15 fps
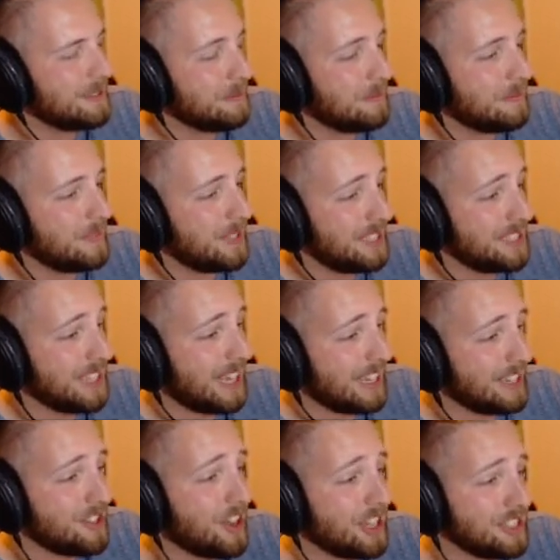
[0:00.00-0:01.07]
But he's got a
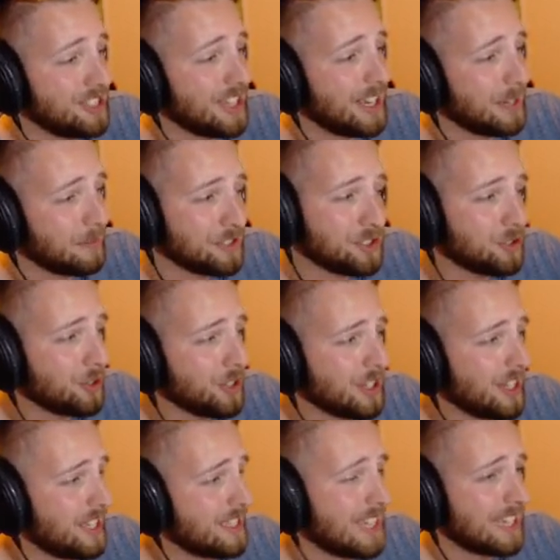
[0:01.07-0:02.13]
nice setup for sure.
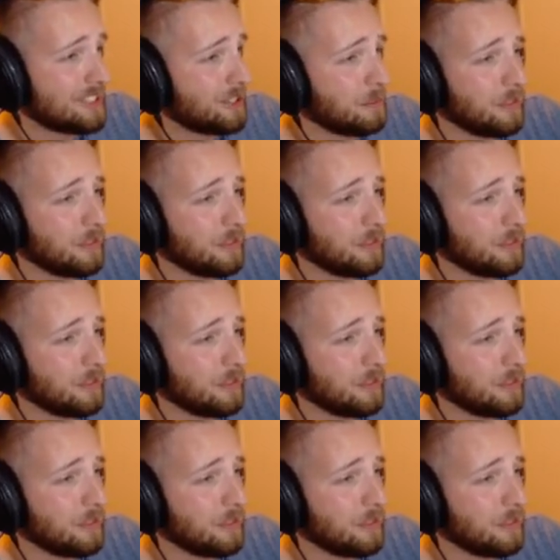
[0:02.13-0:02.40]
It's actually,